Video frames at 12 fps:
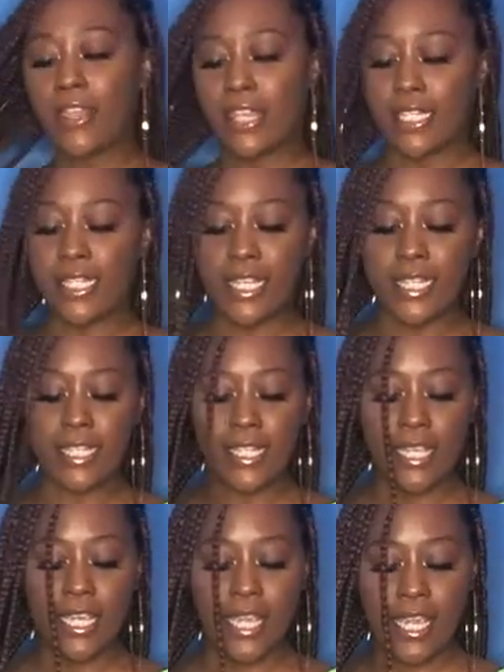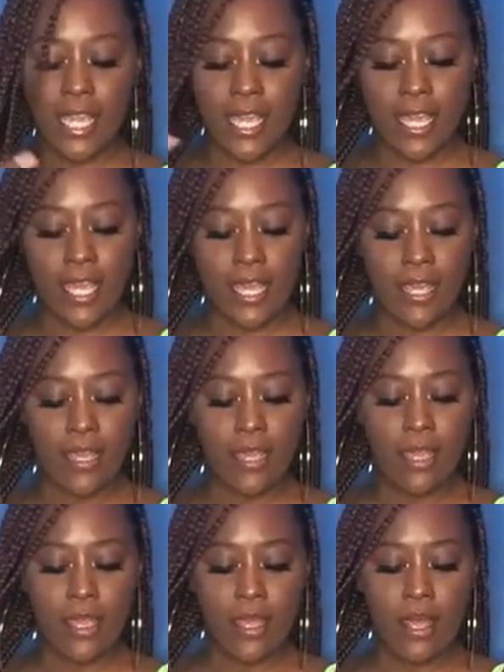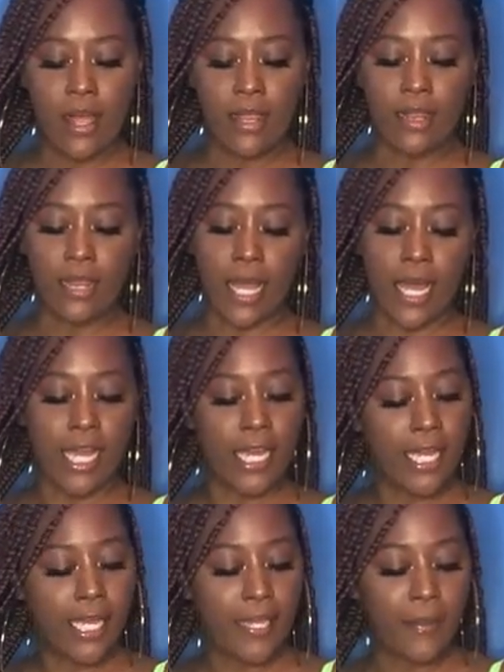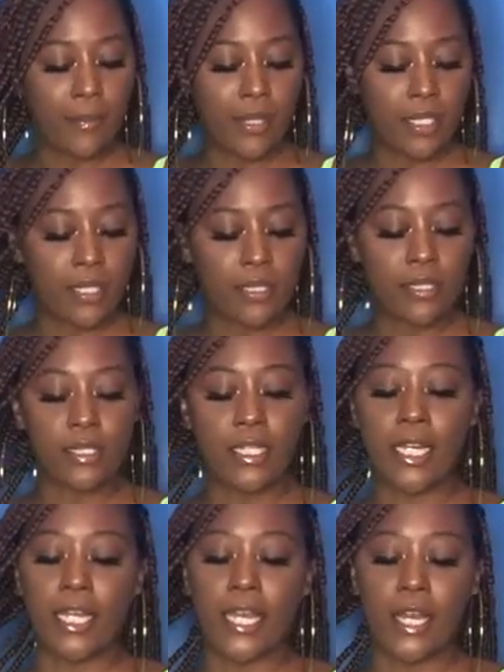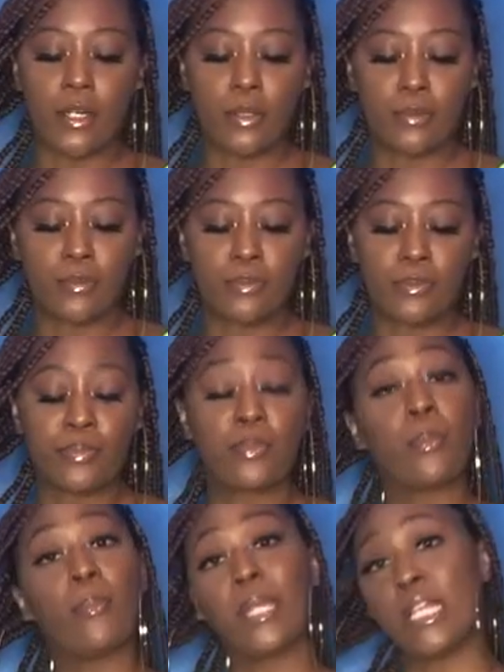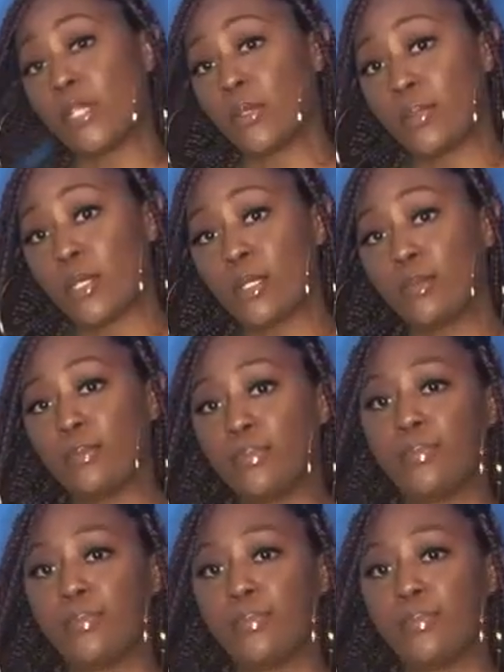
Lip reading: This is the lime cutout mini swimsuit.